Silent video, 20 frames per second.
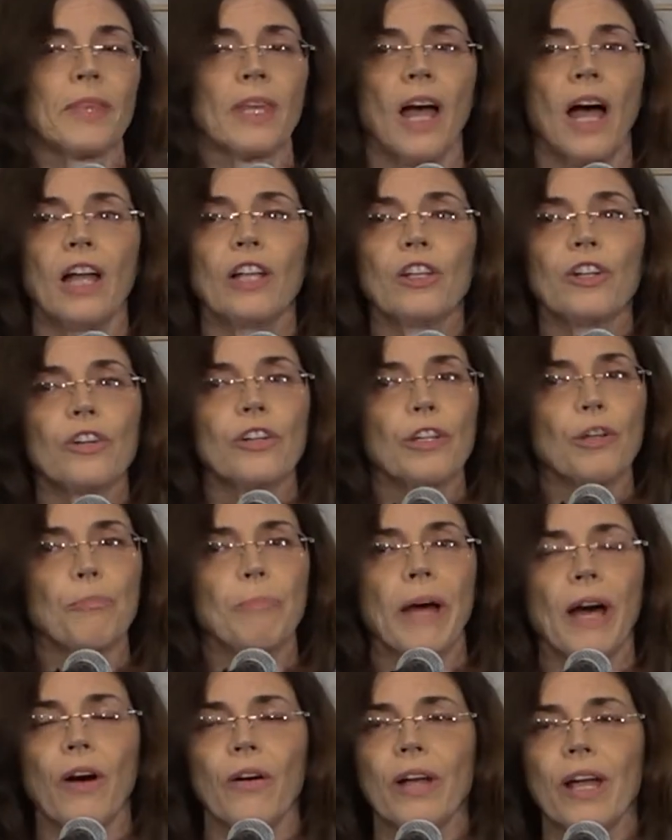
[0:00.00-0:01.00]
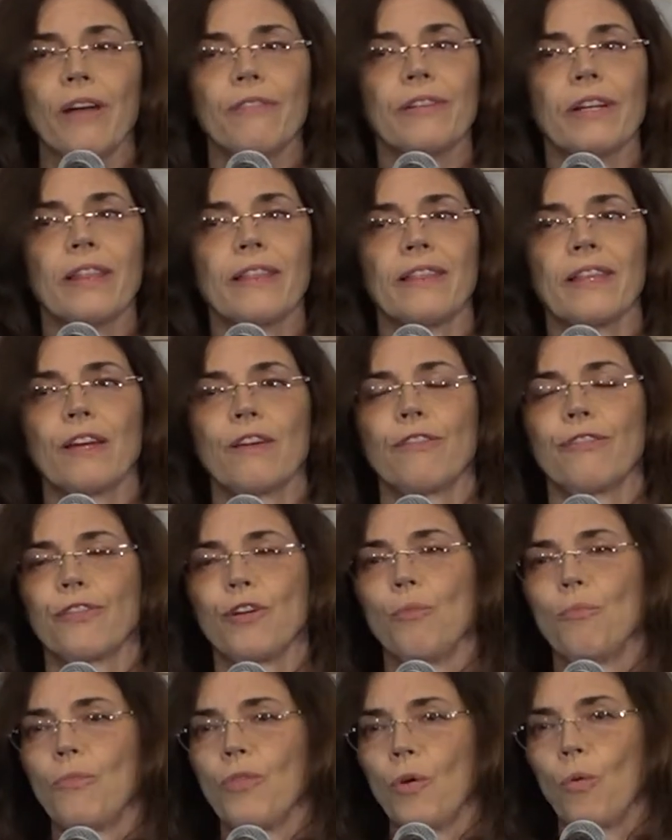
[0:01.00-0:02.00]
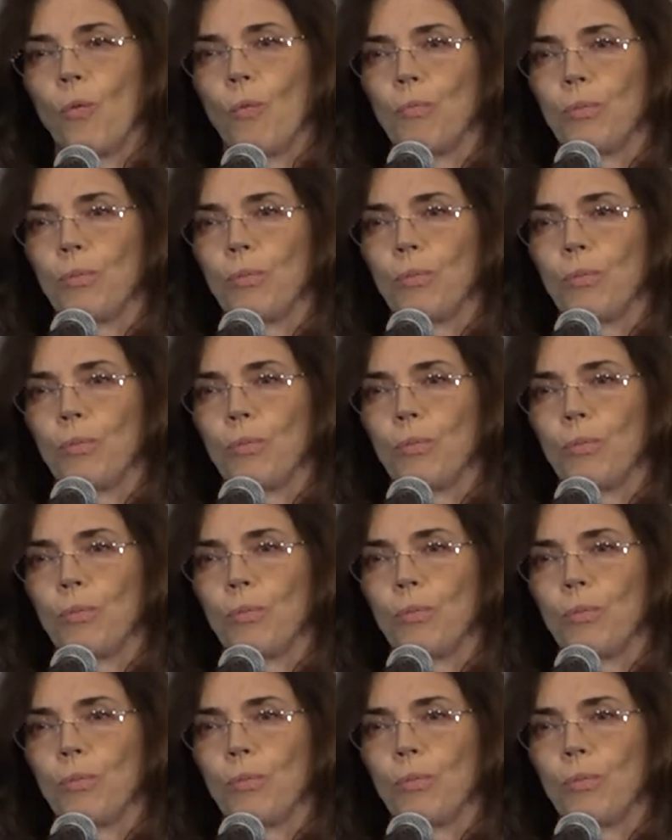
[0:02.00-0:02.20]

I learned about everything from the